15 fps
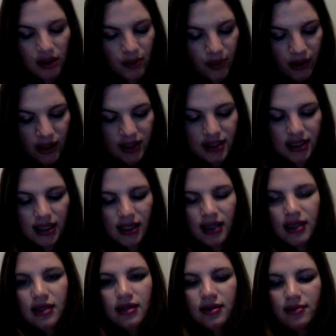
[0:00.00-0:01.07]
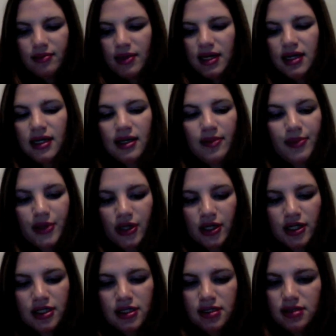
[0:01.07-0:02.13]
put in my
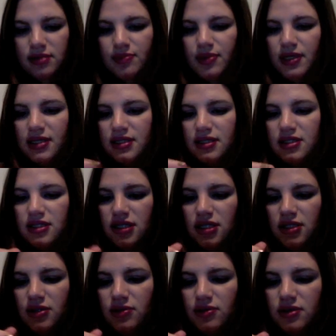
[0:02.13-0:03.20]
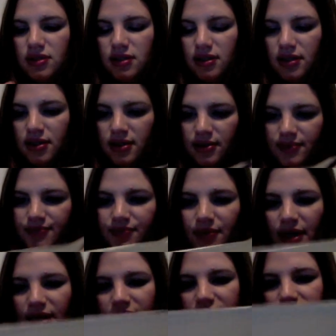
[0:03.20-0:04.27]
purse because it's cute and it's